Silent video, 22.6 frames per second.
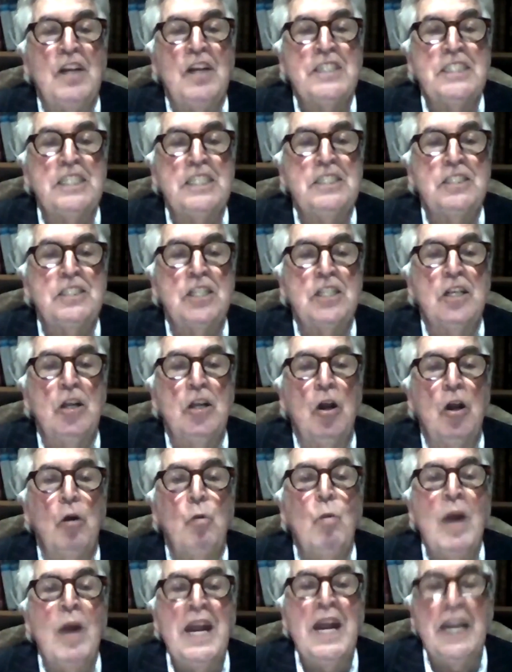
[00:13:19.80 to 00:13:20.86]
converted
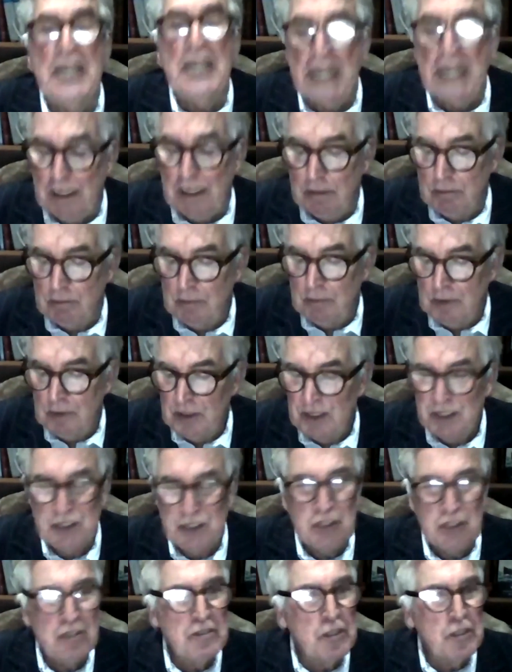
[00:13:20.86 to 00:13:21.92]
to go whaling.
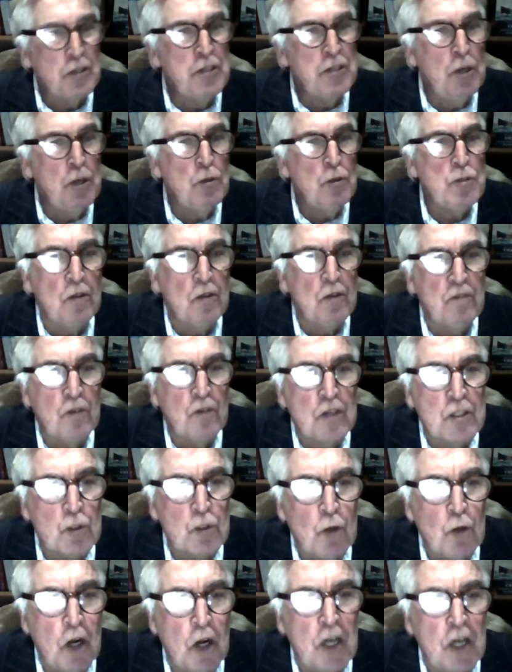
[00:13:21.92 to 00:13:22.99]
It's unusual
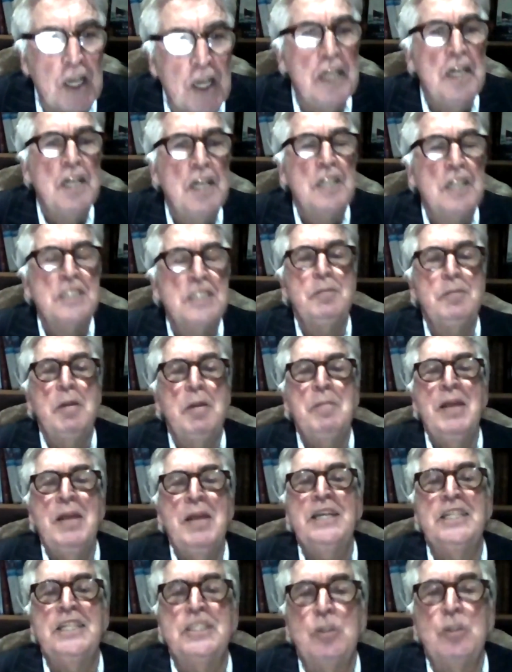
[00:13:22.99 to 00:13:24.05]
for a trawler
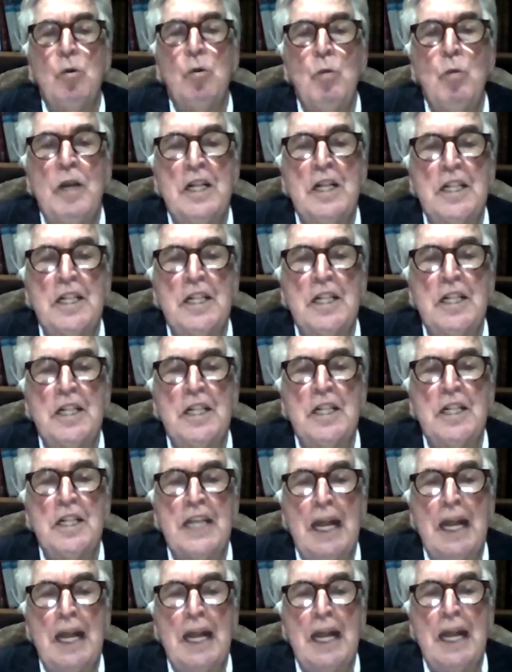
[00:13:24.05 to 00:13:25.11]
to be made into a
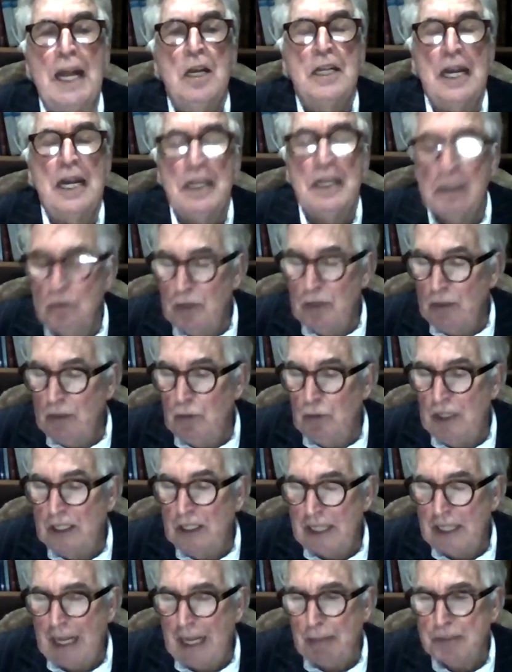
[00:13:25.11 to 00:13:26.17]
whale capture
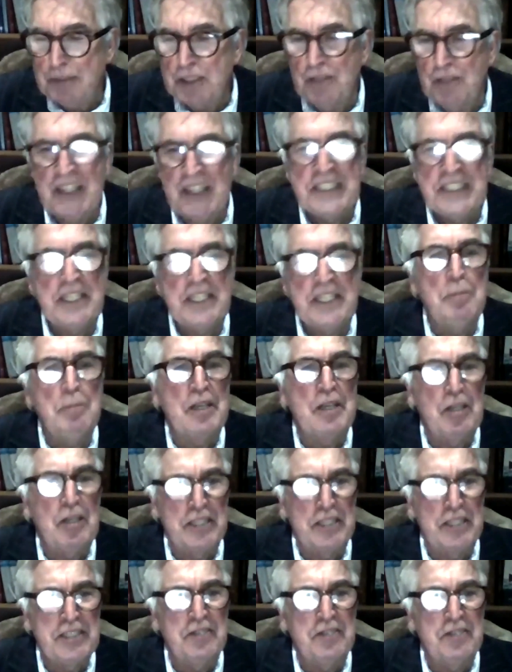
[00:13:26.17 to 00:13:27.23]

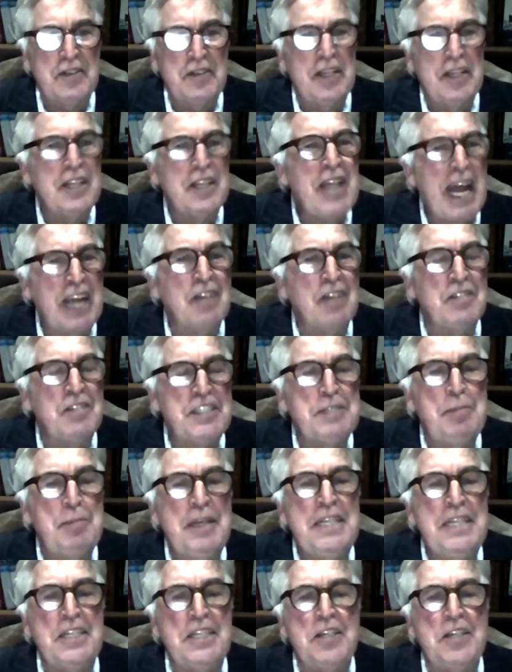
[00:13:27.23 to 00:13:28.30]
vessel because of the
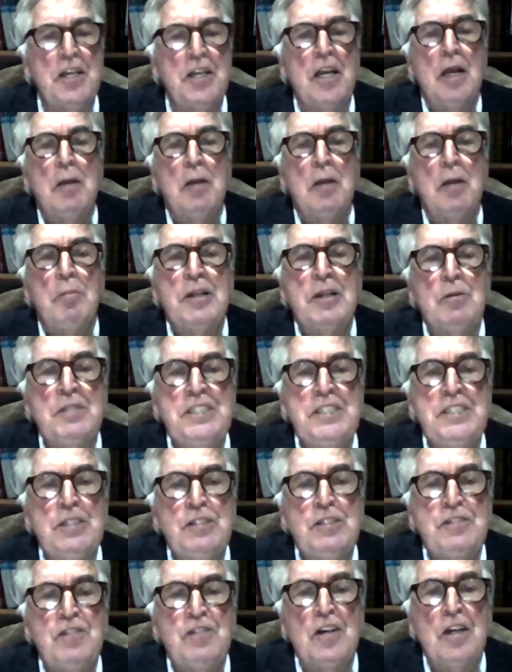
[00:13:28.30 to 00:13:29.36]
lack of speed,
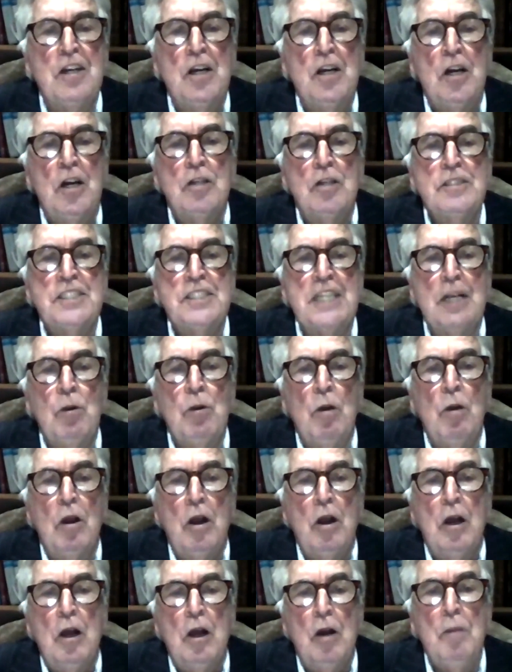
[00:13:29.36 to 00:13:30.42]
but it was used for
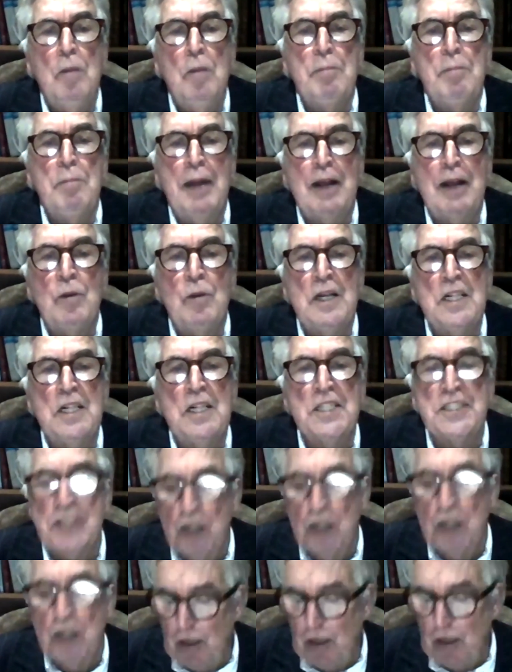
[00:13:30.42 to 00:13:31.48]
hunting humpback
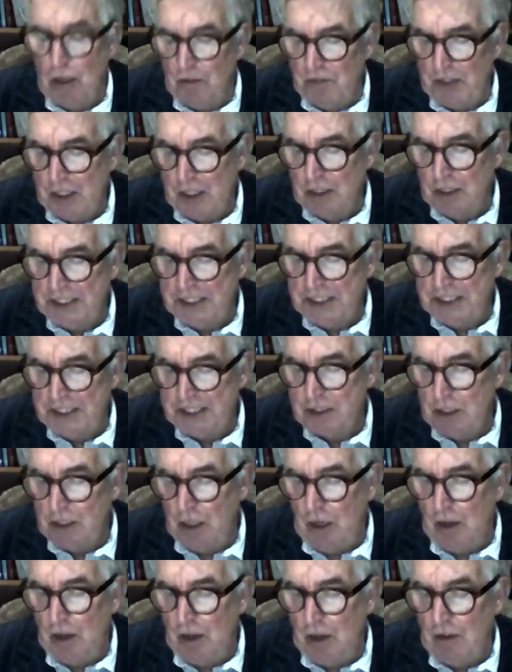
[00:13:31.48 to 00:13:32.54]
whales off the
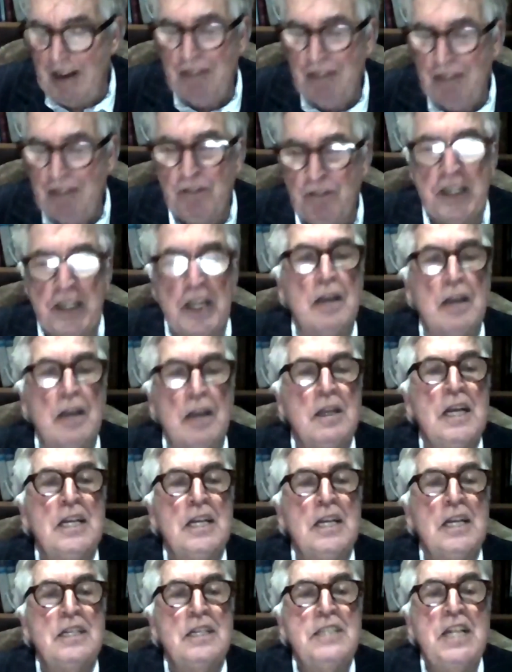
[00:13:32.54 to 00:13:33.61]
coast of
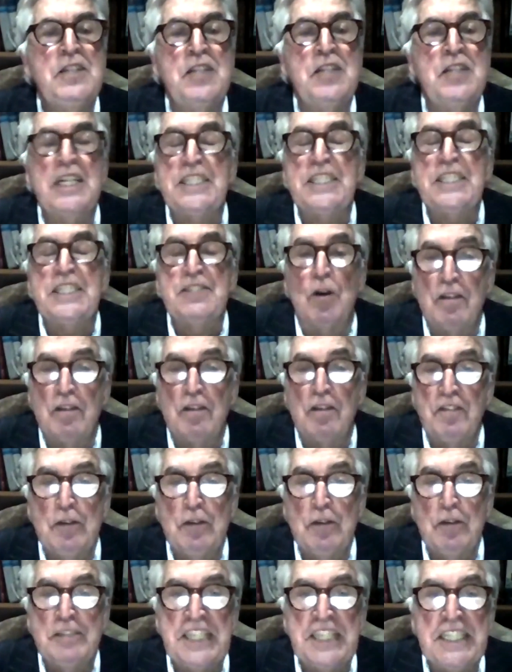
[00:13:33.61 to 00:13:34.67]
Africa. Did this
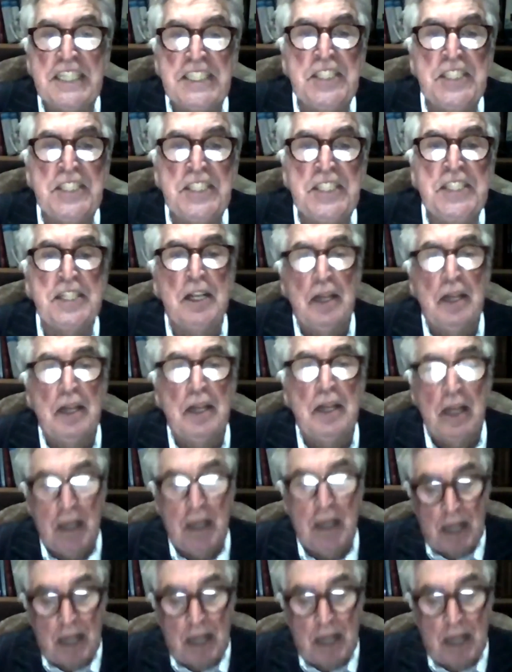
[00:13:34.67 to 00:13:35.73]
for a few
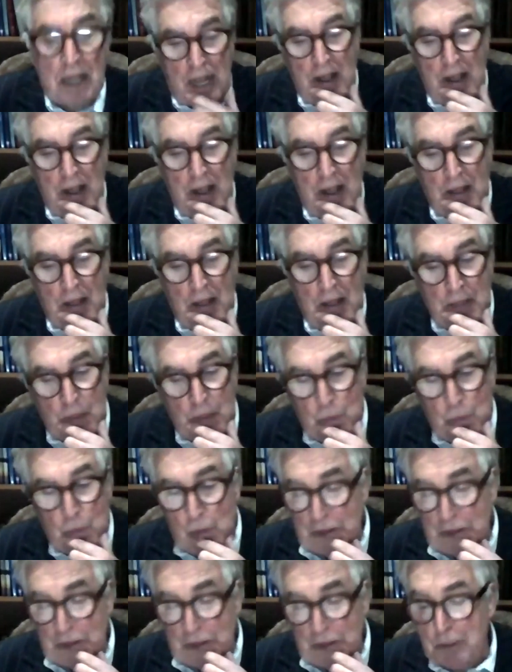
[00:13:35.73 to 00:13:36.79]
seasons. There
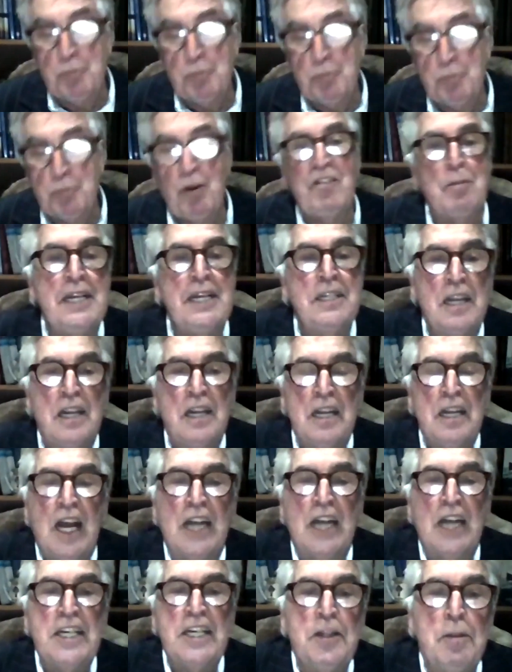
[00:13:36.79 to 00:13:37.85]
wasn't much profit
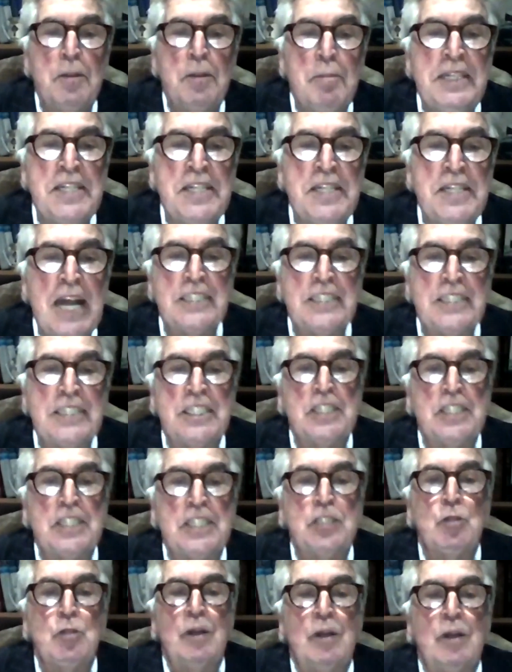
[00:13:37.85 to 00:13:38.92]
made, and in the
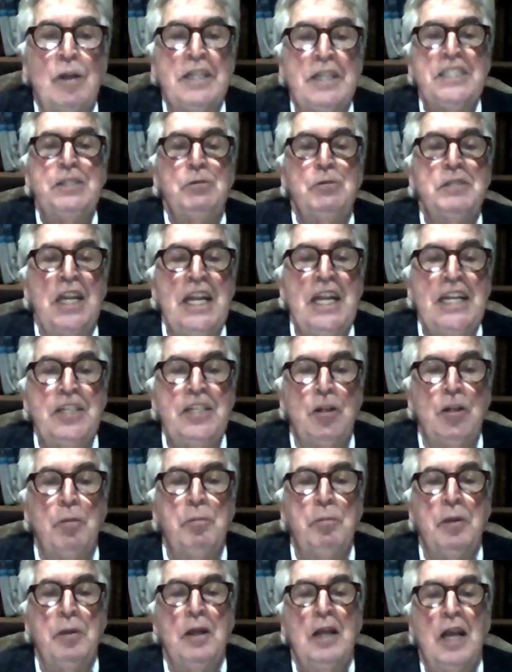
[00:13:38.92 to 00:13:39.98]
mid-1920s
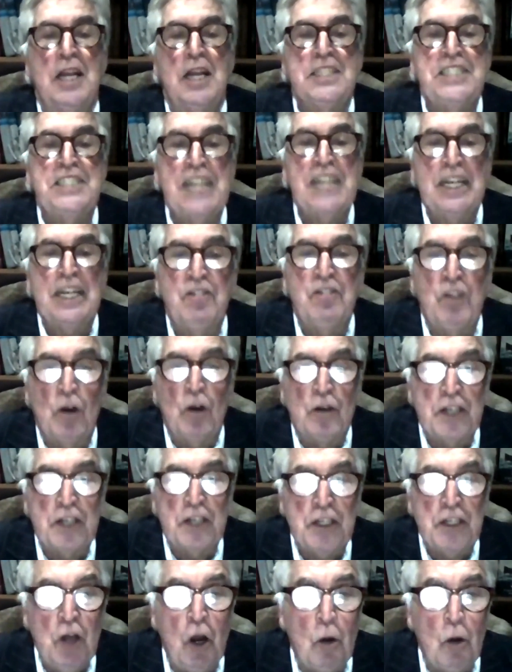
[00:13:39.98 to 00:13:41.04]
it was laid up
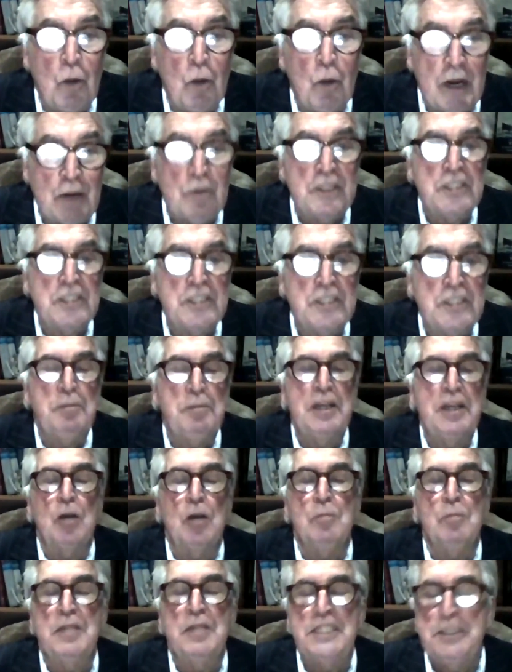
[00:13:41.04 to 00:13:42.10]
at Sandfjord in
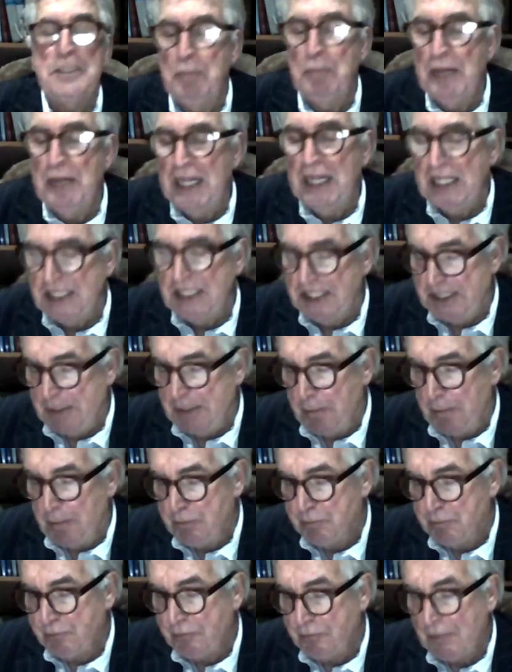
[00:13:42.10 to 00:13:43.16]
Norway, which had become its
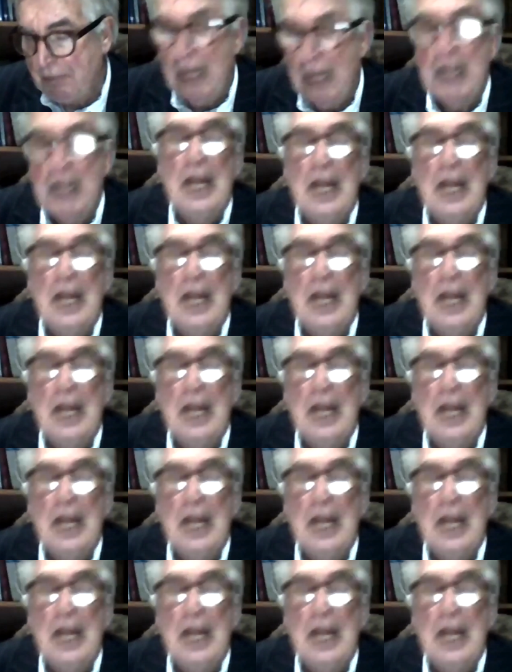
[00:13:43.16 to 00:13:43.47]
base.